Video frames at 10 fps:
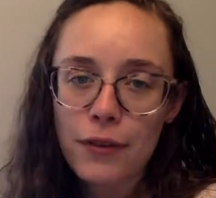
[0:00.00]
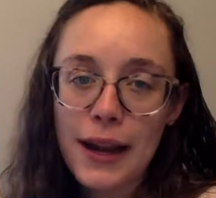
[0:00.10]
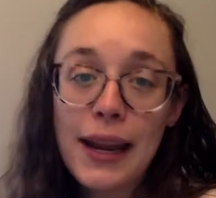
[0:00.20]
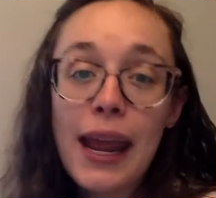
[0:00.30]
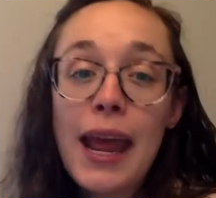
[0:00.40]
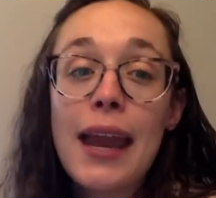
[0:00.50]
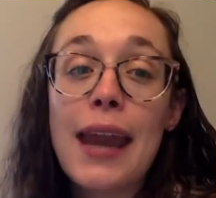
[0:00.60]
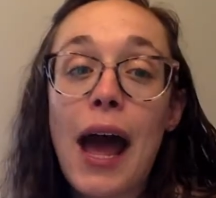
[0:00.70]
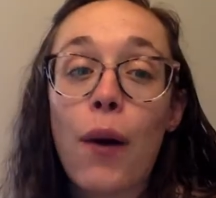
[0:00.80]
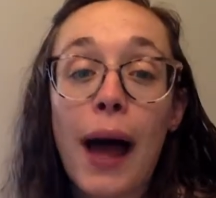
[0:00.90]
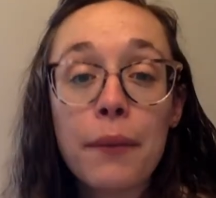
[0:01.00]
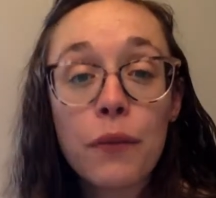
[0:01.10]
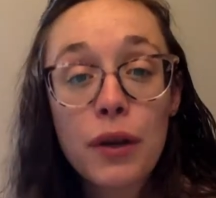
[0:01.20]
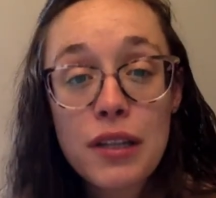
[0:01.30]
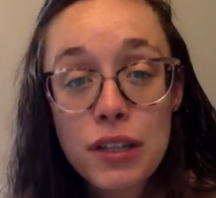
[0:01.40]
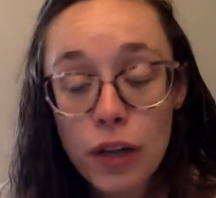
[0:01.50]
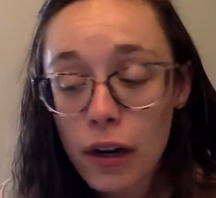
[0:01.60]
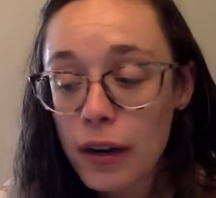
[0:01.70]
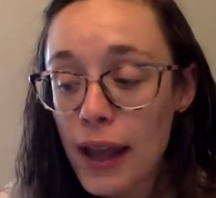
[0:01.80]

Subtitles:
right, now I'm going to start,